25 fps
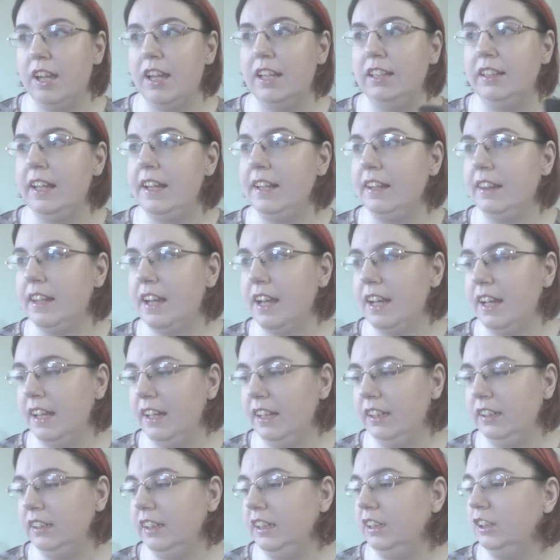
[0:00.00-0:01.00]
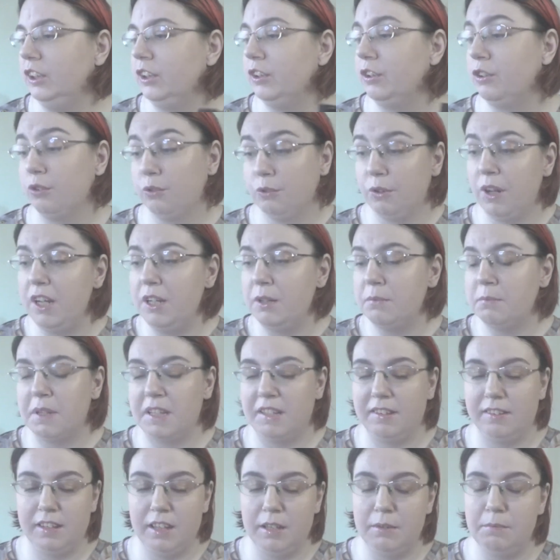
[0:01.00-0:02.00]
I like that it looks great on my
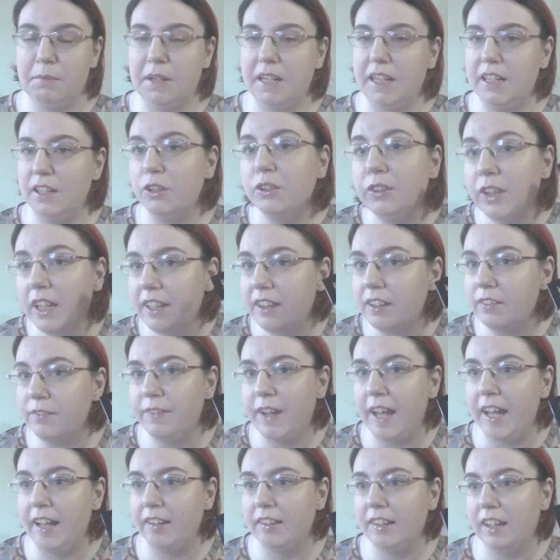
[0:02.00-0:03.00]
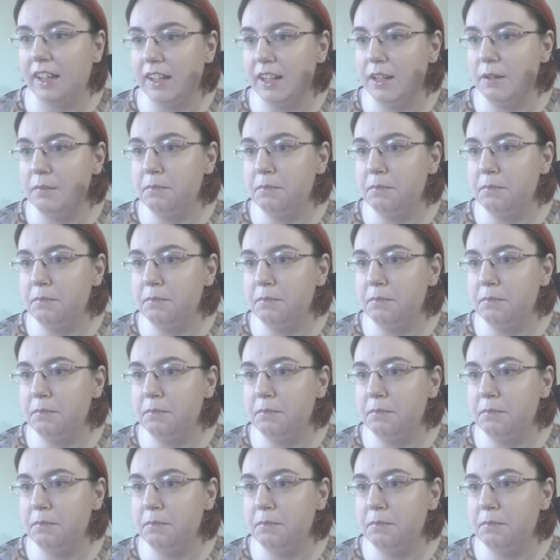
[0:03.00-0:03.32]
skin, but I don't like the fact that it